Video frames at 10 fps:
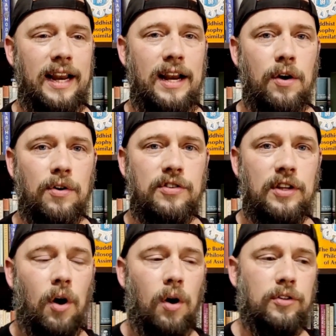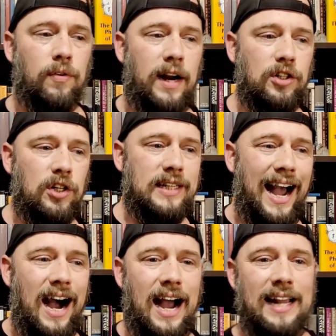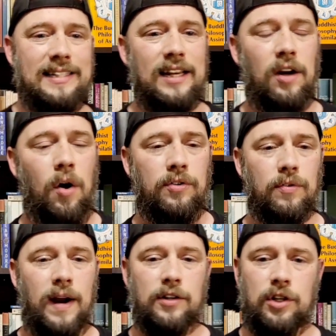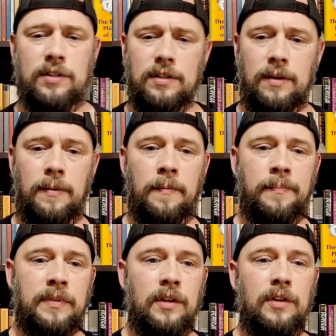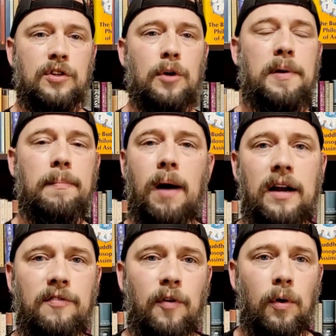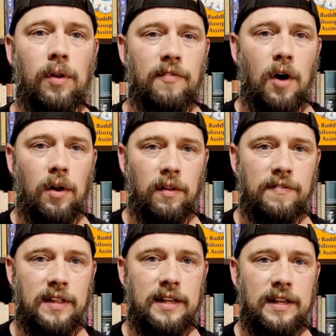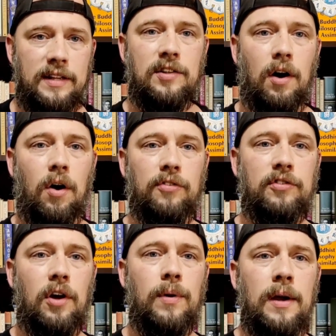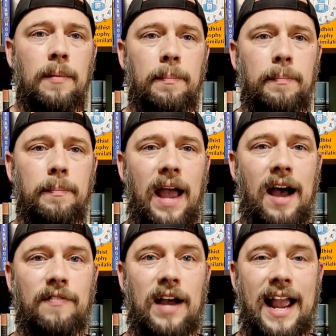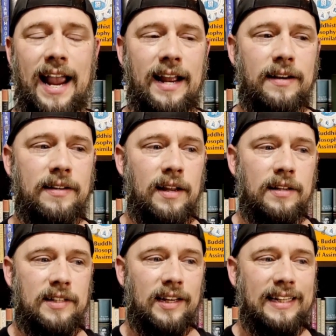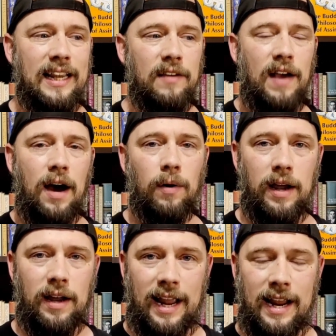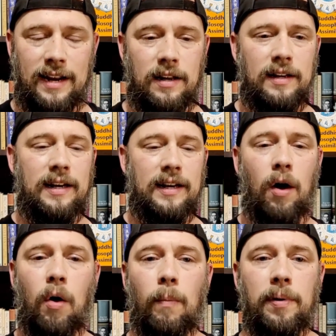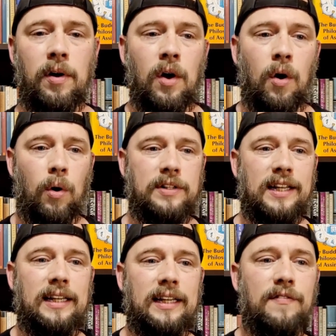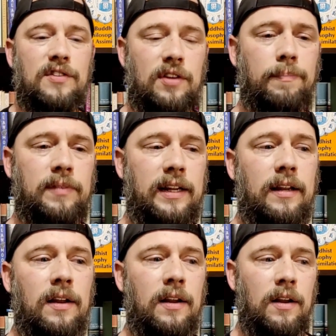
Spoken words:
ears in all directions, eyes in all directions, to be mindful of all of this and to also have a hand, to give out a hand in help or to give something